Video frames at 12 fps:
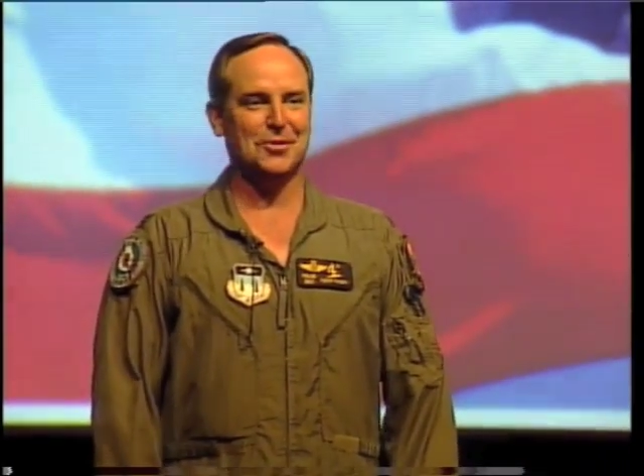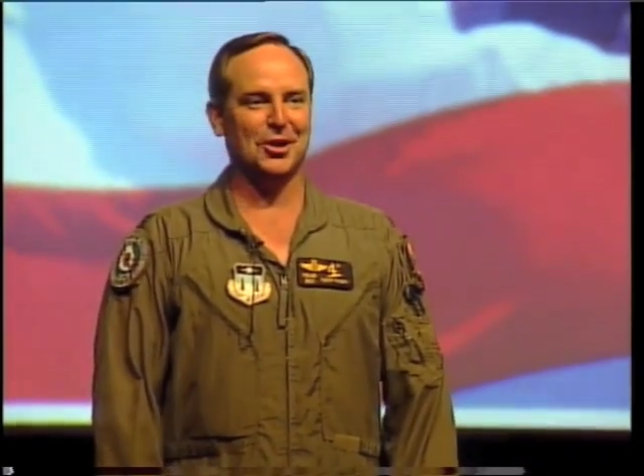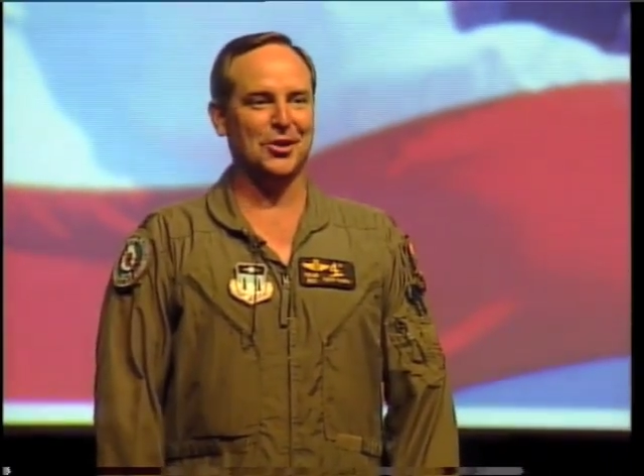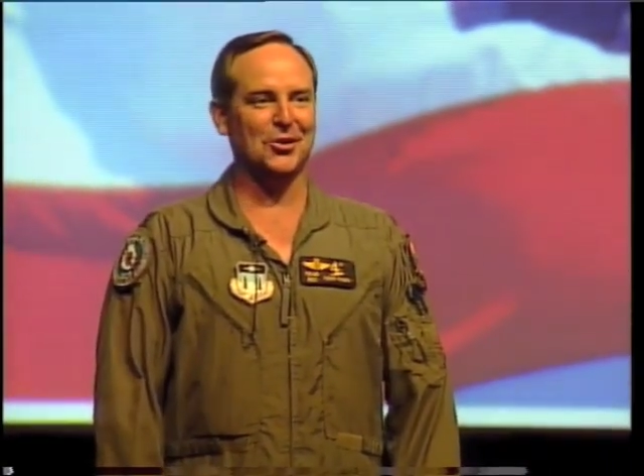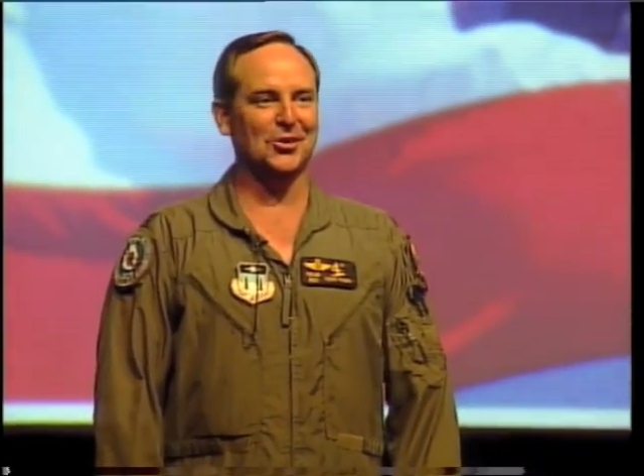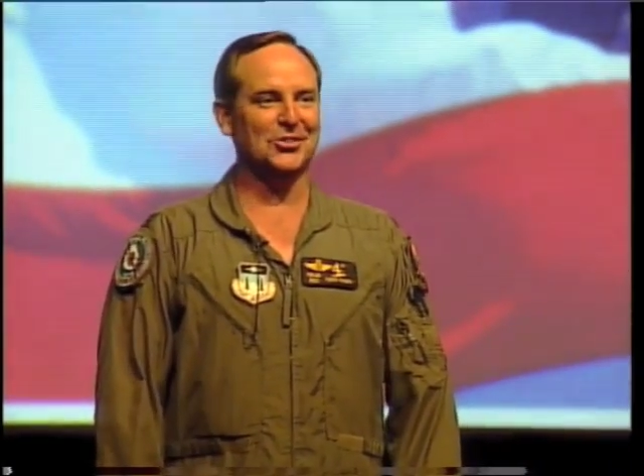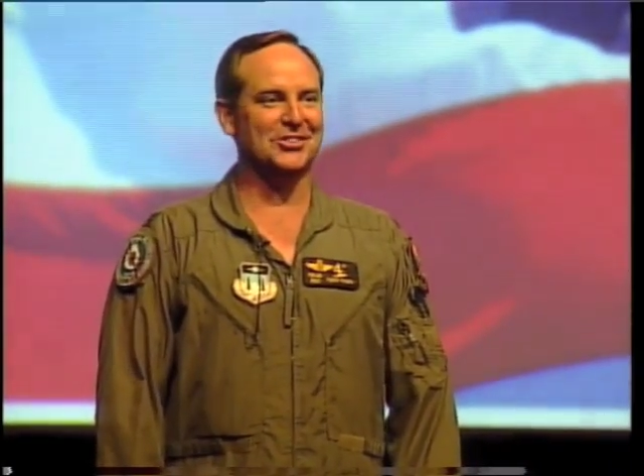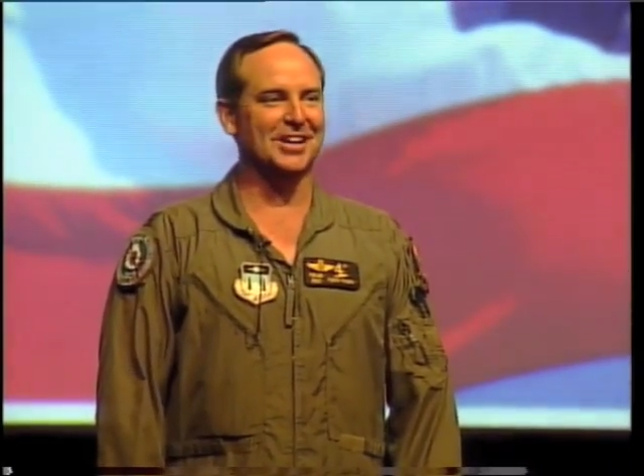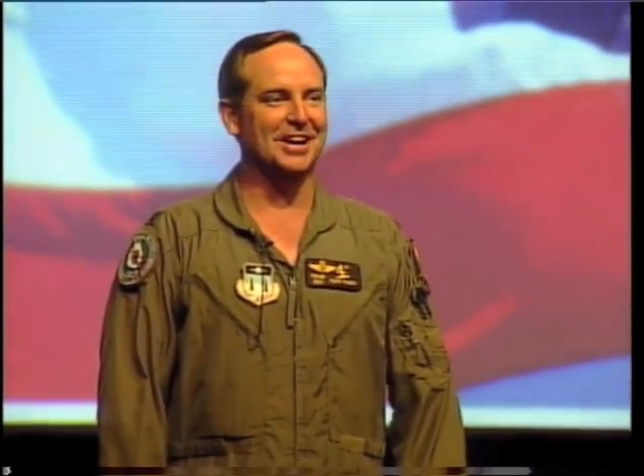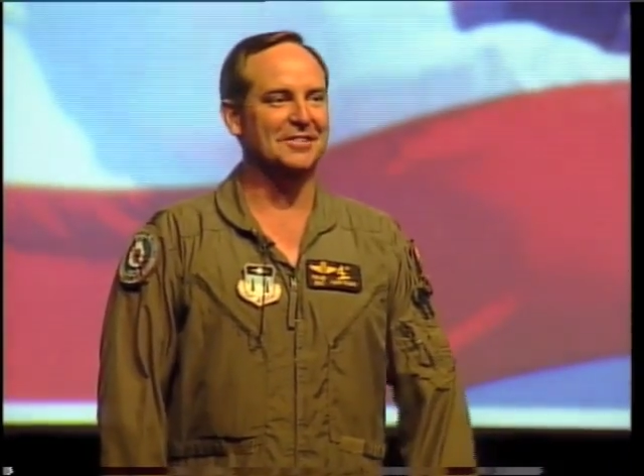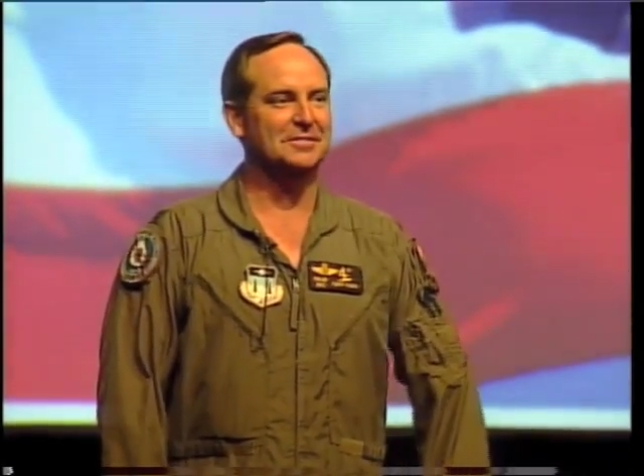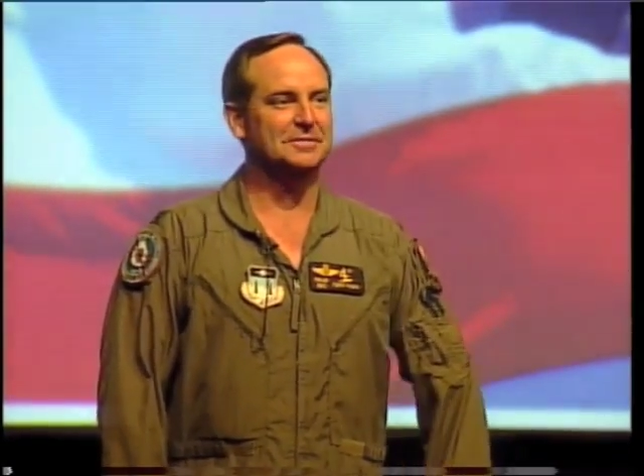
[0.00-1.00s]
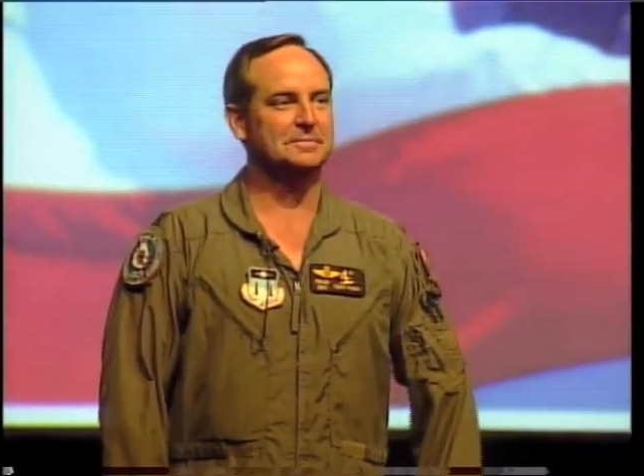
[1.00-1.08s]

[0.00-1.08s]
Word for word: pretty cool stuff.